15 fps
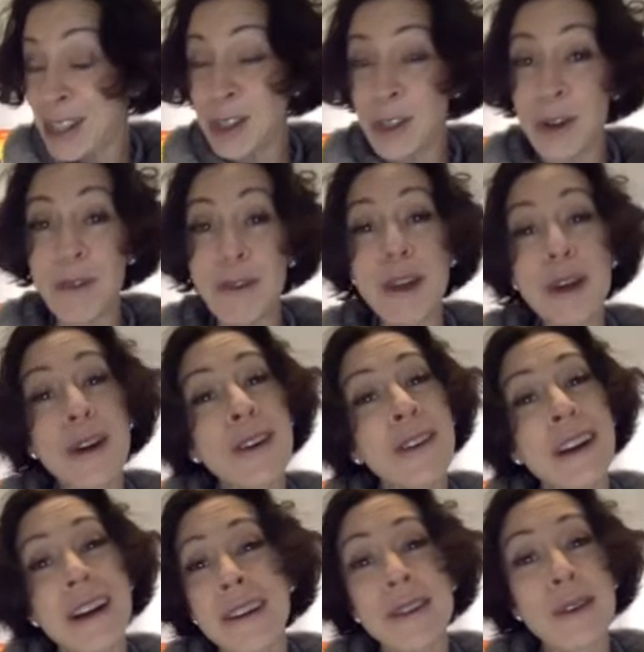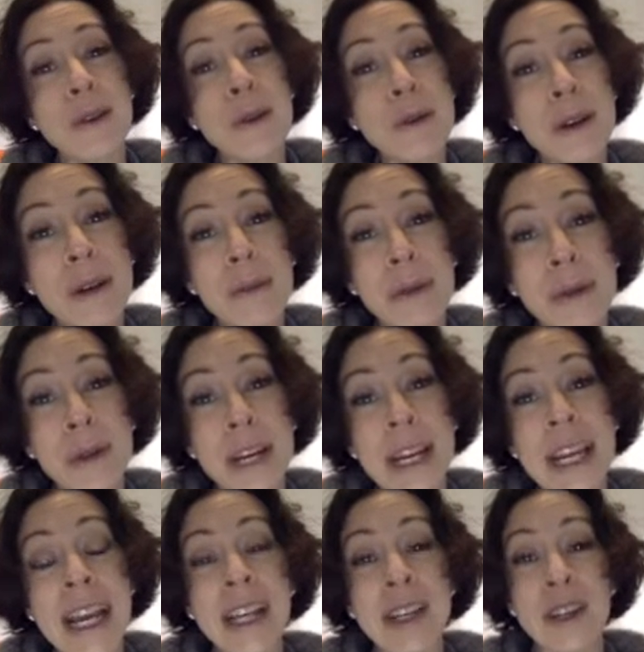and so if you're a new
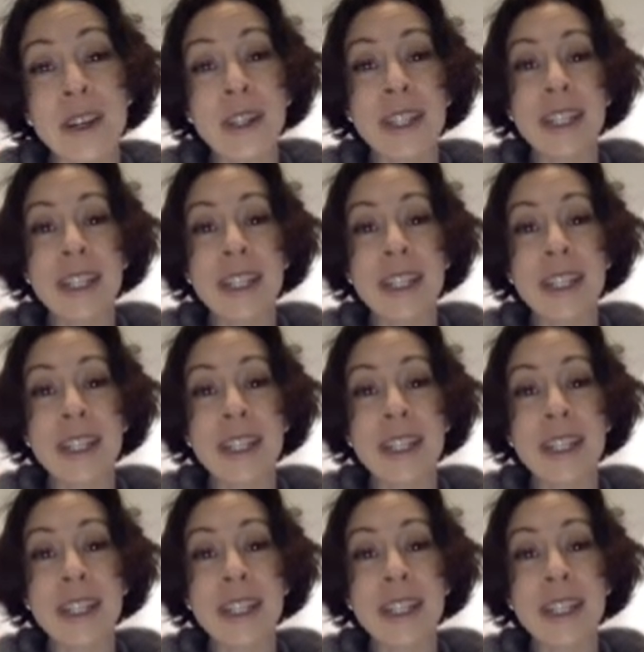employee and you're